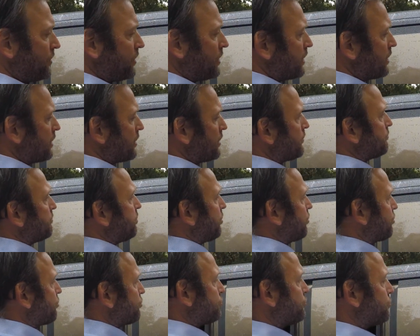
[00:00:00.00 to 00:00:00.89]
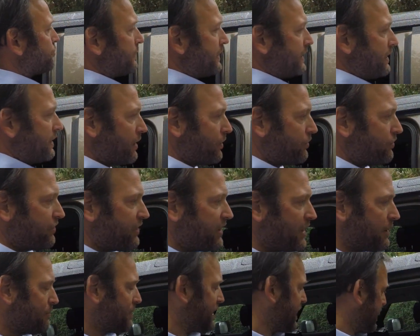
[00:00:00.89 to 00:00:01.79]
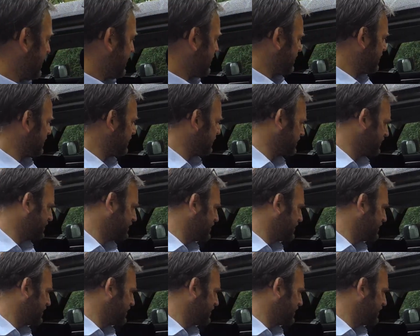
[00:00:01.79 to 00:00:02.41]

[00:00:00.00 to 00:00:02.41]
big windows, but they're actually quite small in there.